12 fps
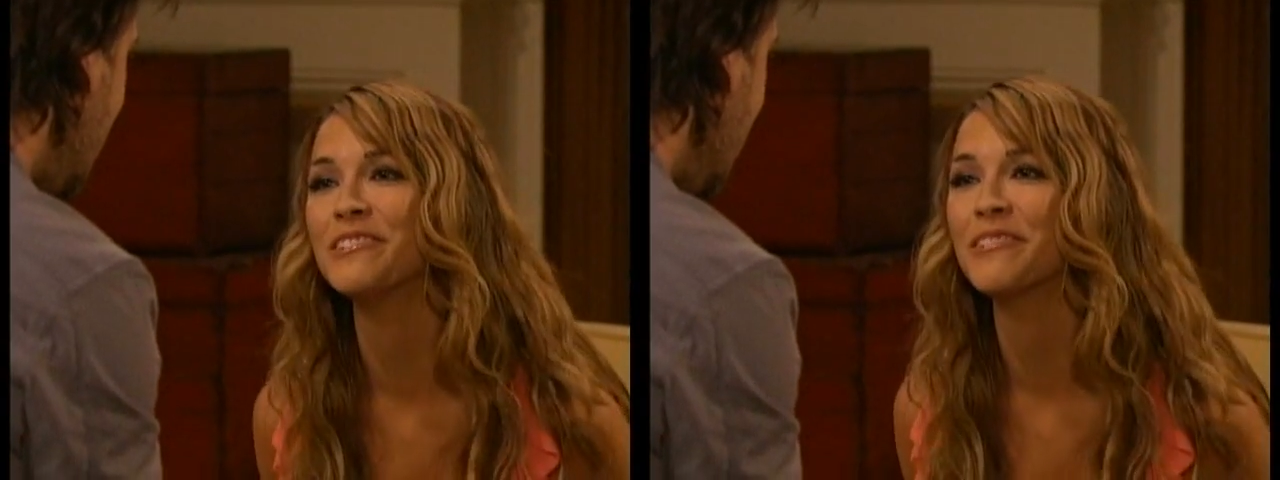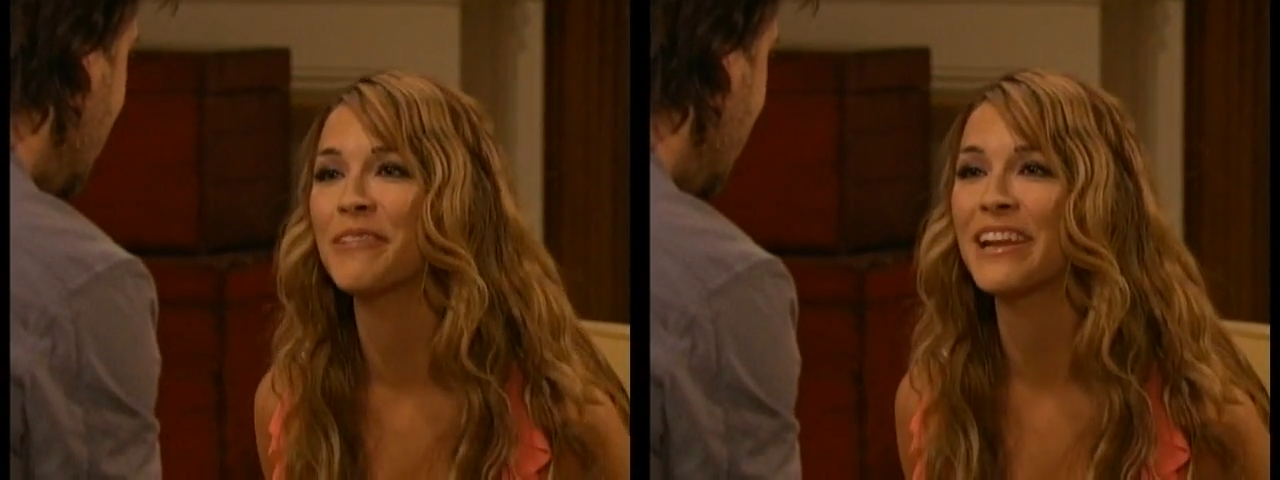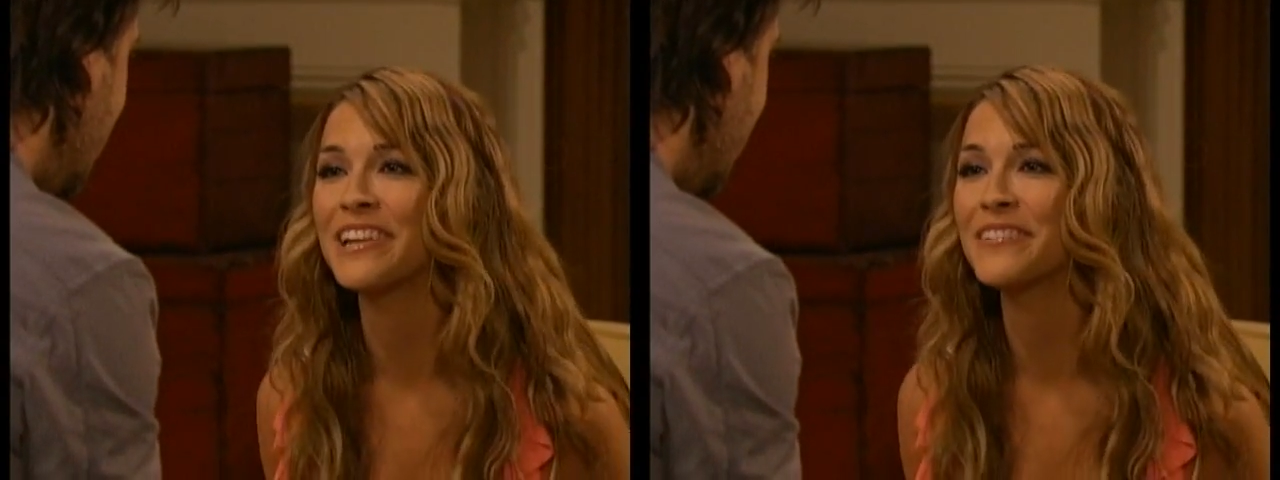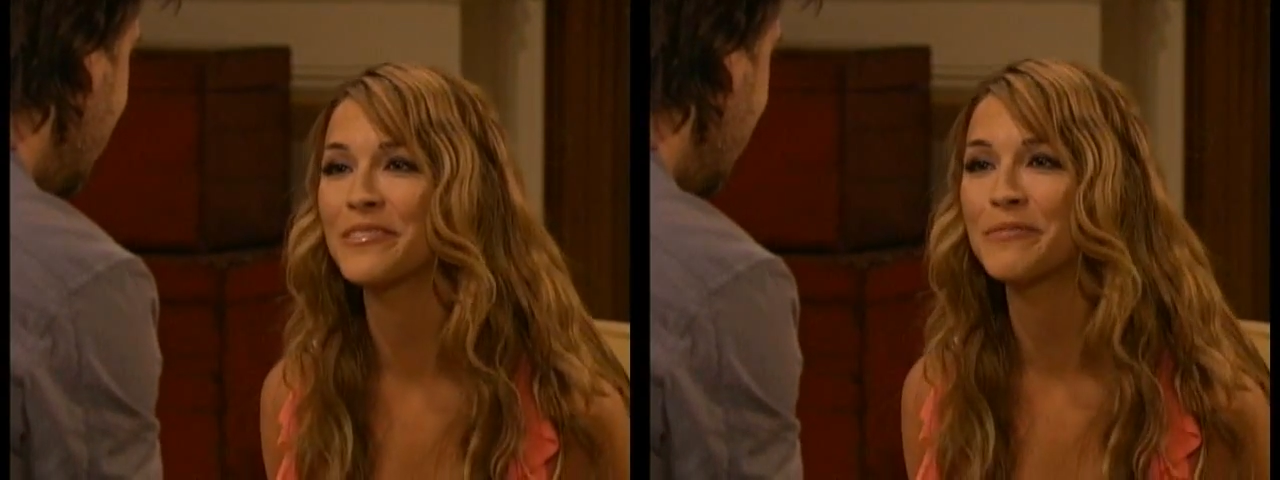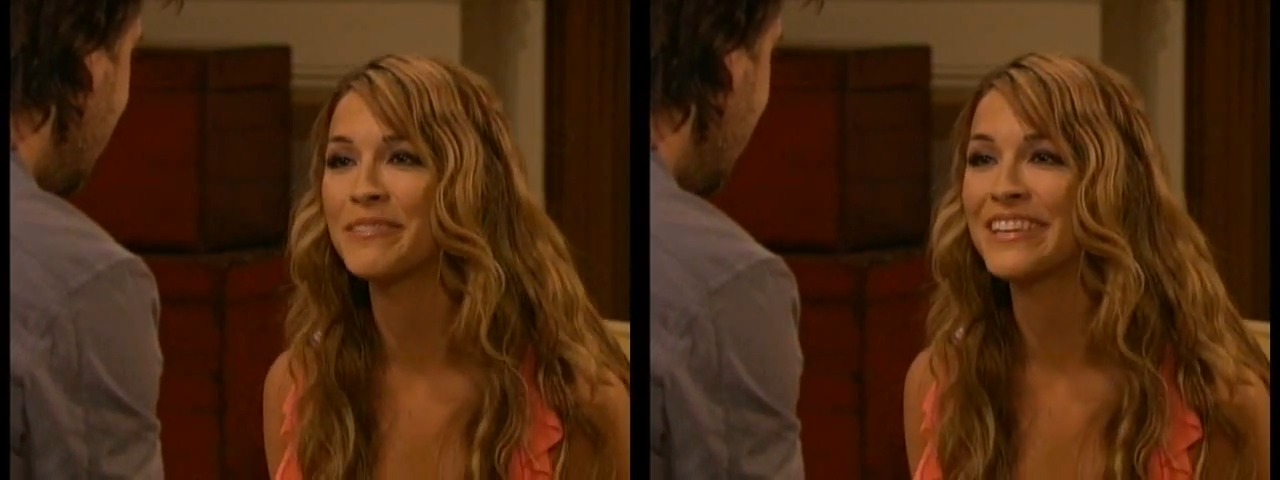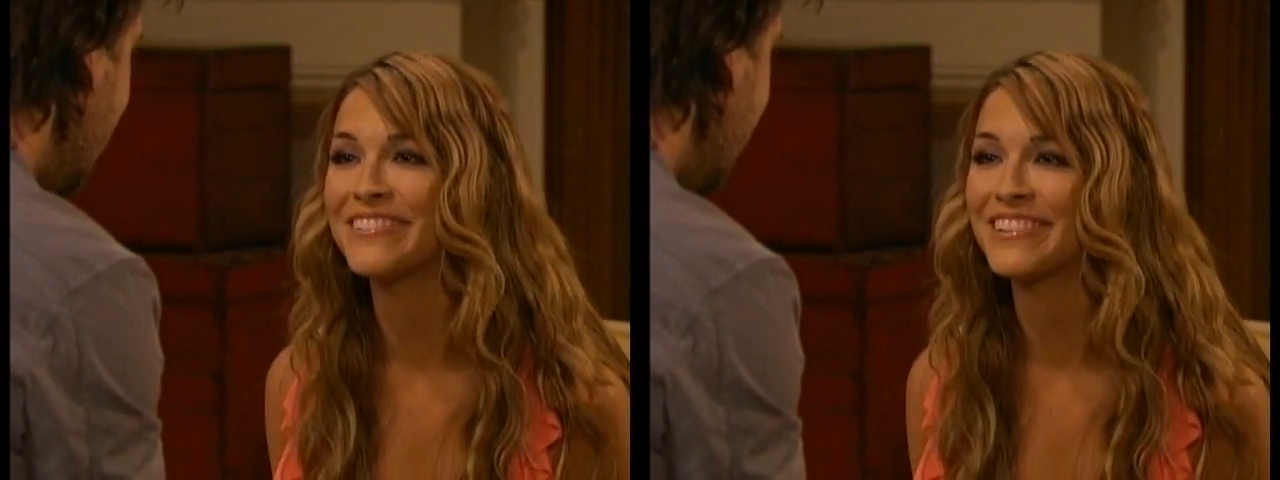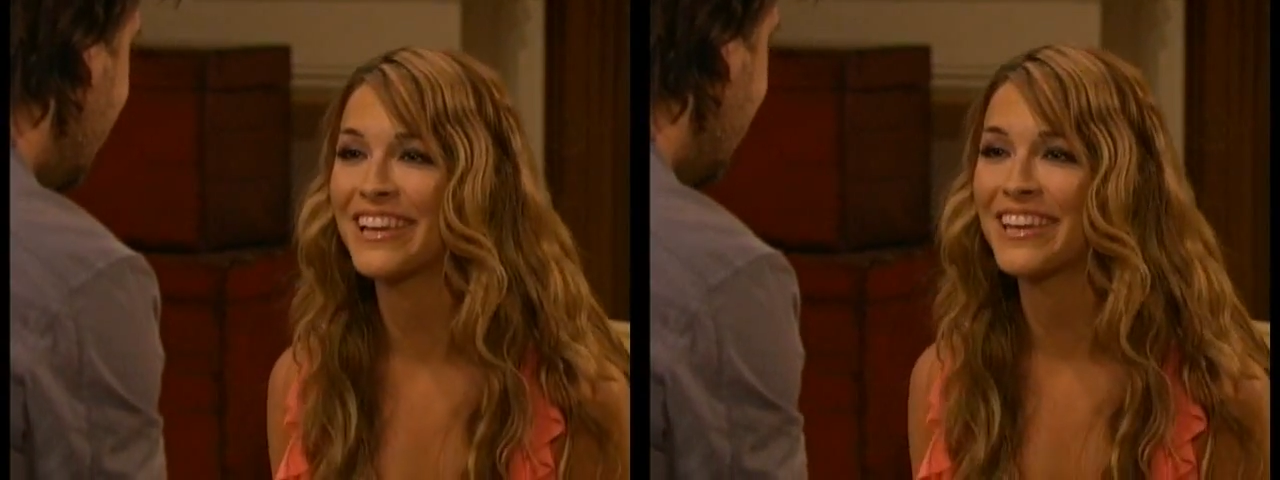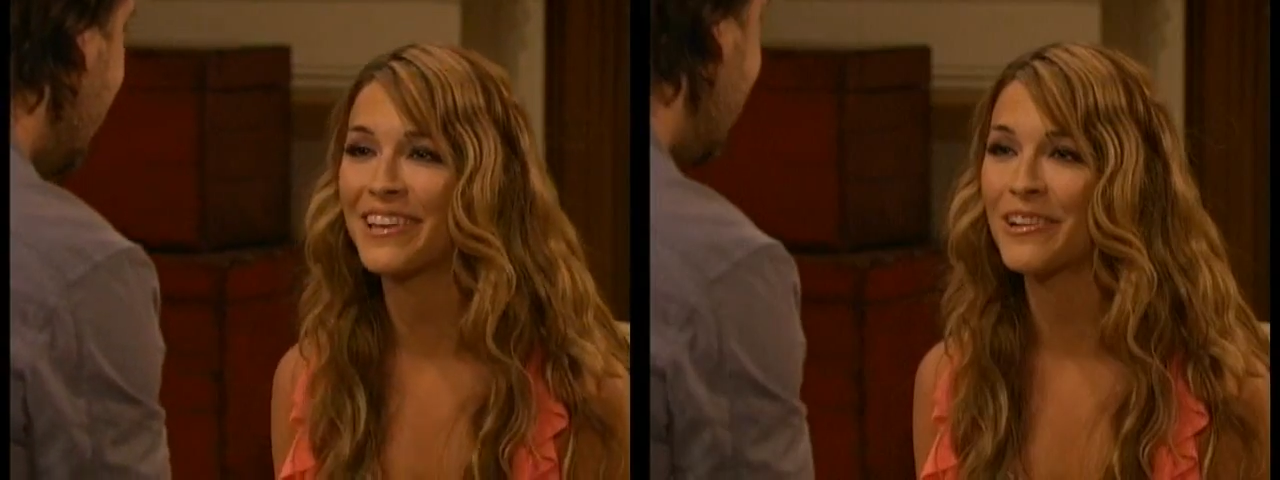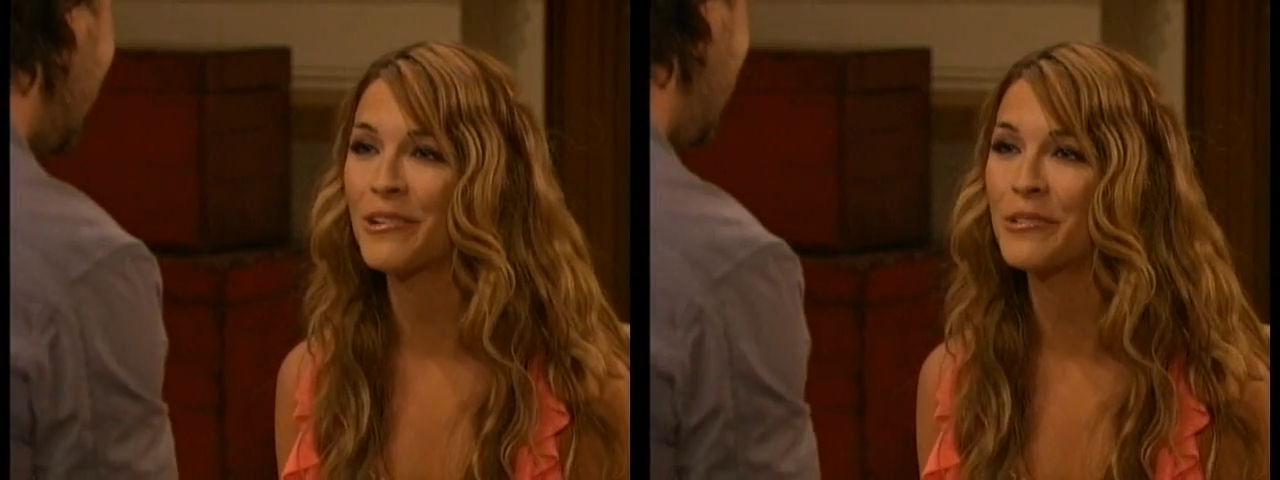are waiting for me when I
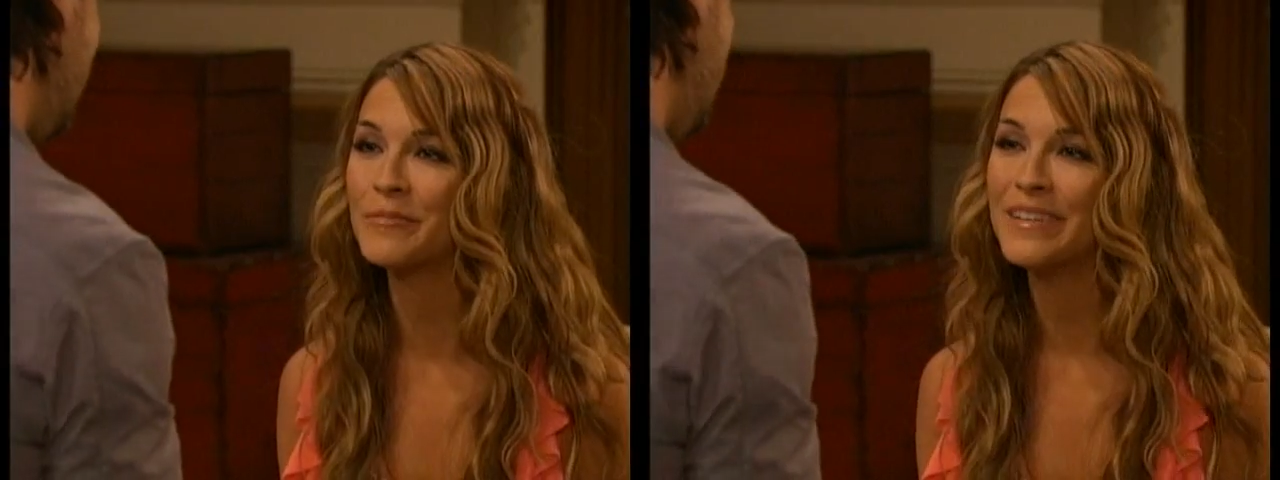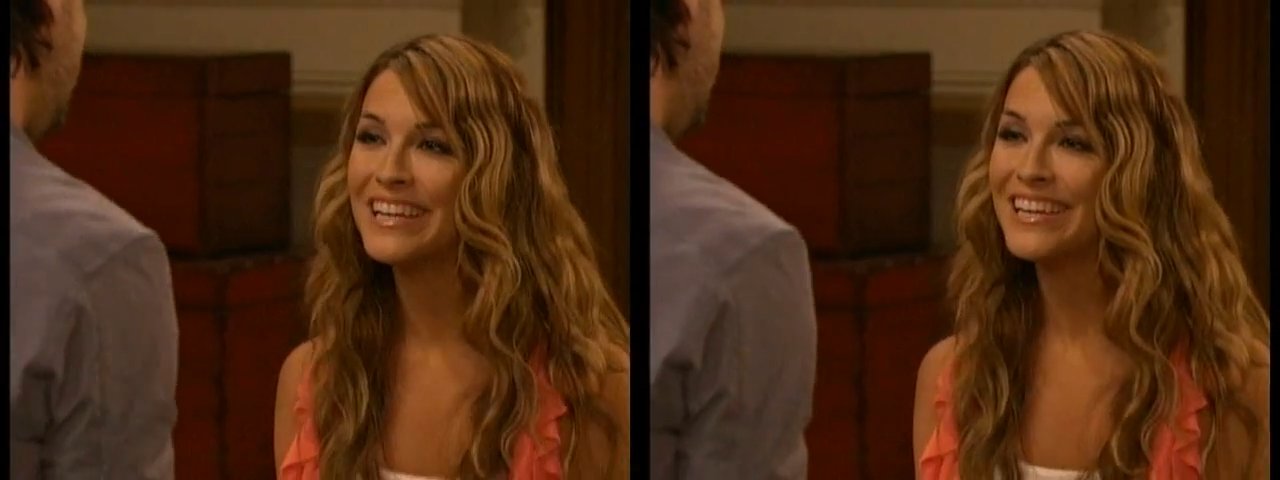get home